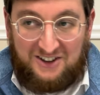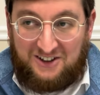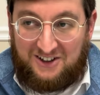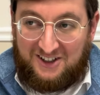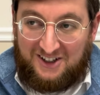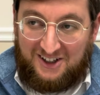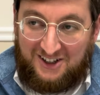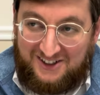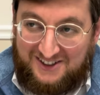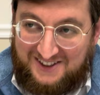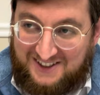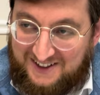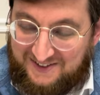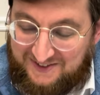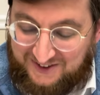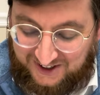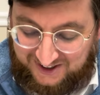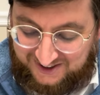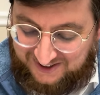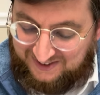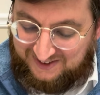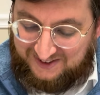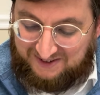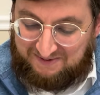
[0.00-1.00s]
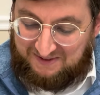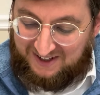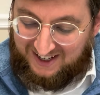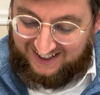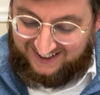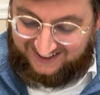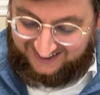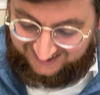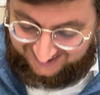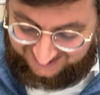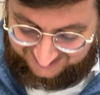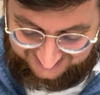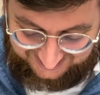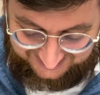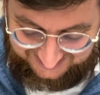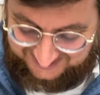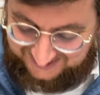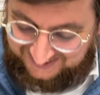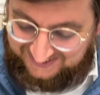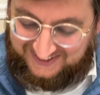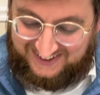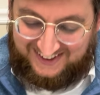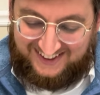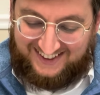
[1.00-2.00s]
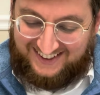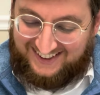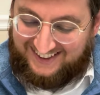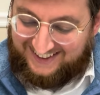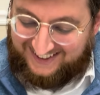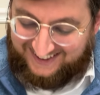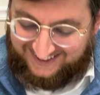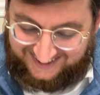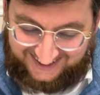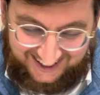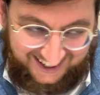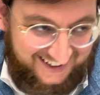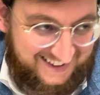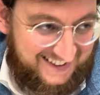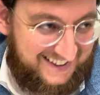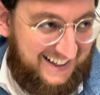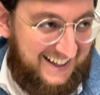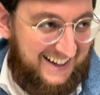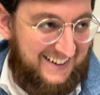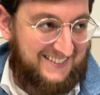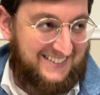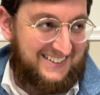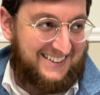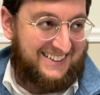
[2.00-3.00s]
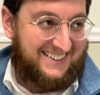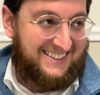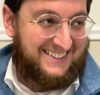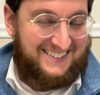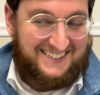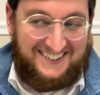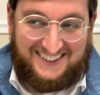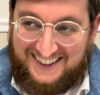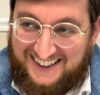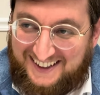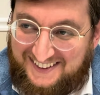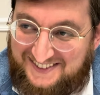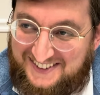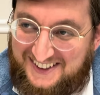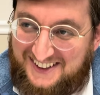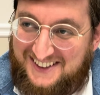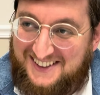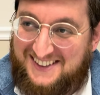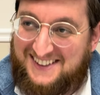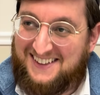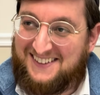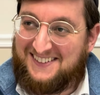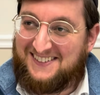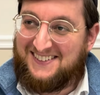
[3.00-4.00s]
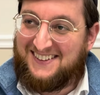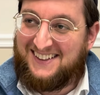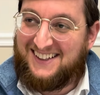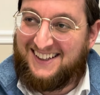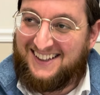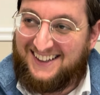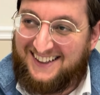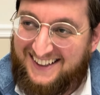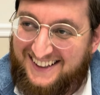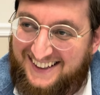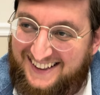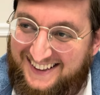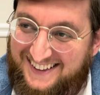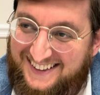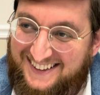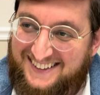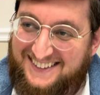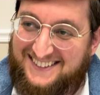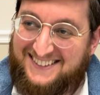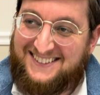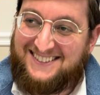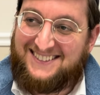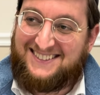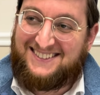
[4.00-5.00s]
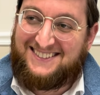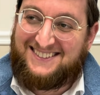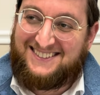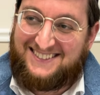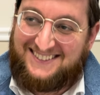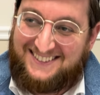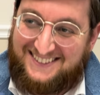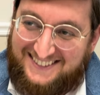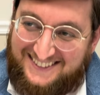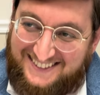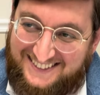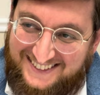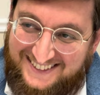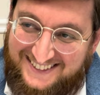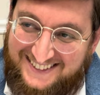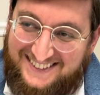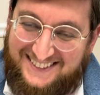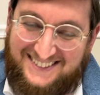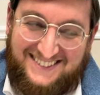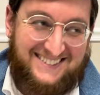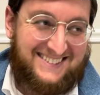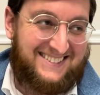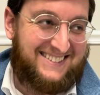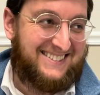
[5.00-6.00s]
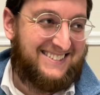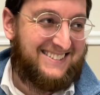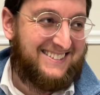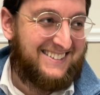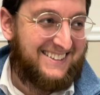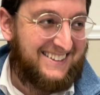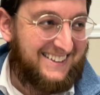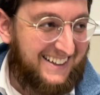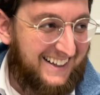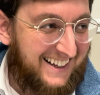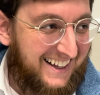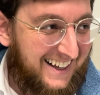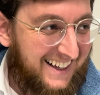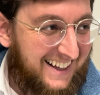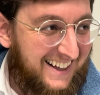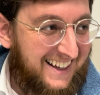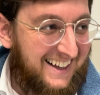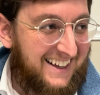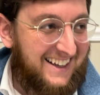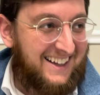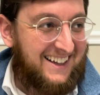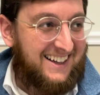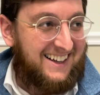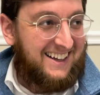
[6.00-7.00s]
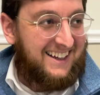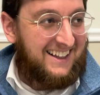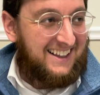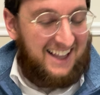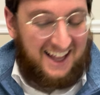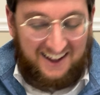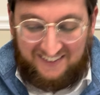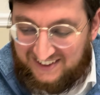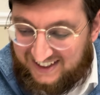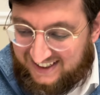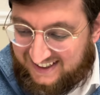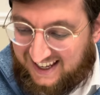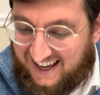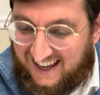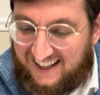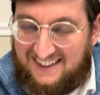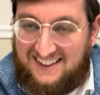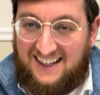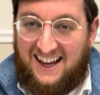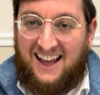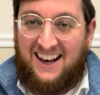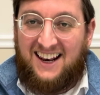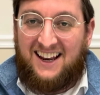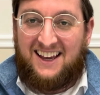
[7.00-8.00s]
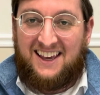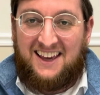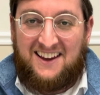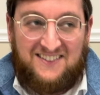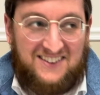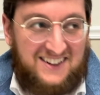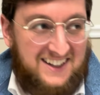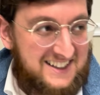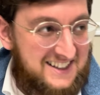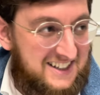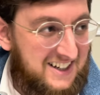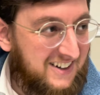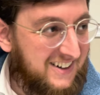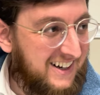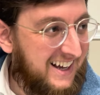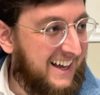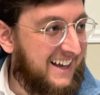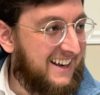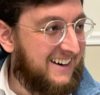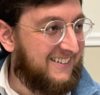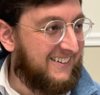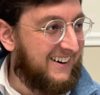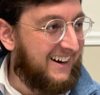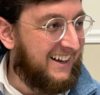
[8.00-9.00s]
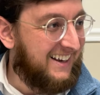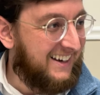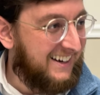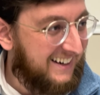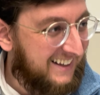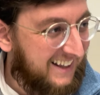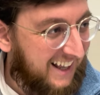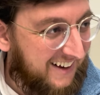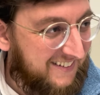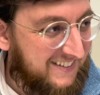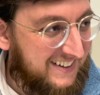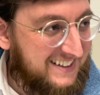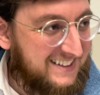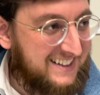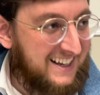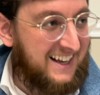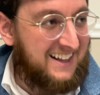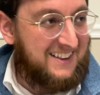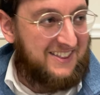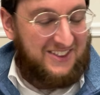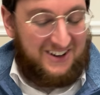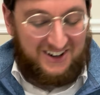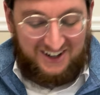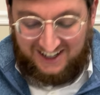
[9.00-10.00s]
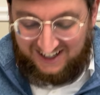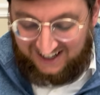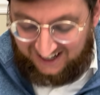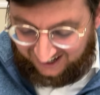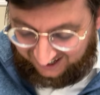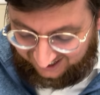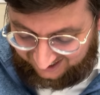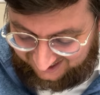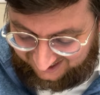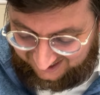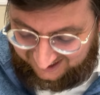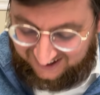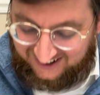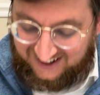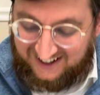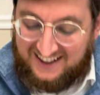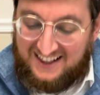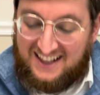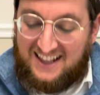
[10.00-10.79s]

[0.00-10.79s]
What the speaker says: Who, Yosef? Yosef's amazing. Yeah, Yosef is this next level. We love Yosef. Lamitet, yalla, chever, let's go ahead. What? Lamitet, 39 here.